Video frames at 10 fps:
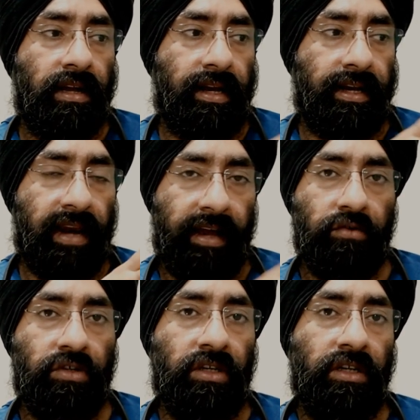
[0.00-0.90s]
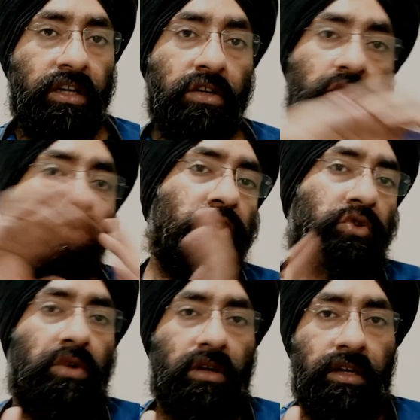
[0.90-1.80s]
like glycogen, into
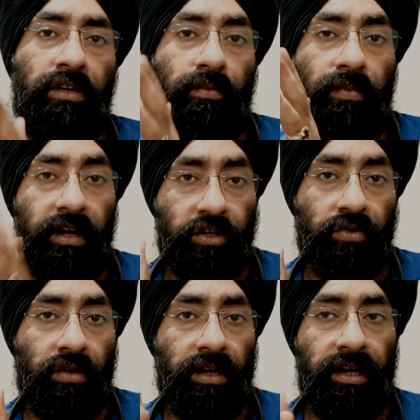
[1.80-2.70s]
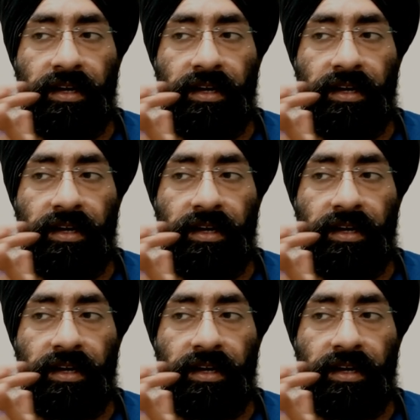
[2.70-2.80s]
sugar, into blood sugar,